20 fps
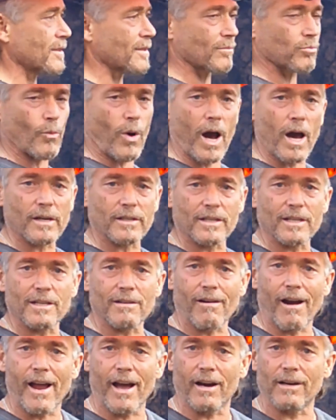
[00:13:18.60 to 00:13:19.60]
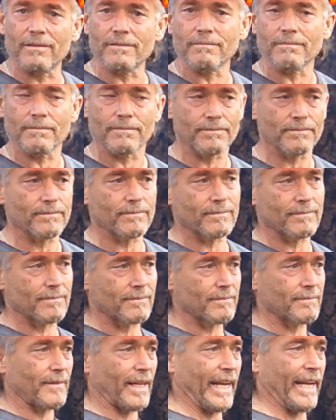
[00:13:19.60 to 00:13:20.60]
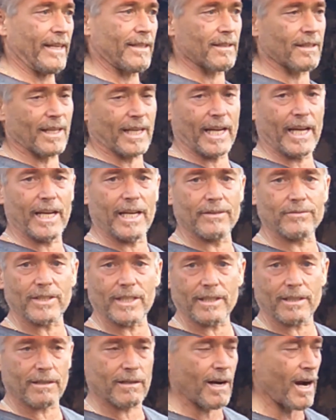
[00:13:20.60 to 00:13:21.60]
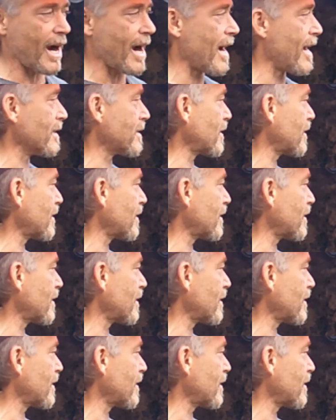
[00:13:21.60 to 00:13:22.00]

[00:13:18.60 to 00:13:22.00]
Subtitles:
wandering around, eating leaves, eating grass.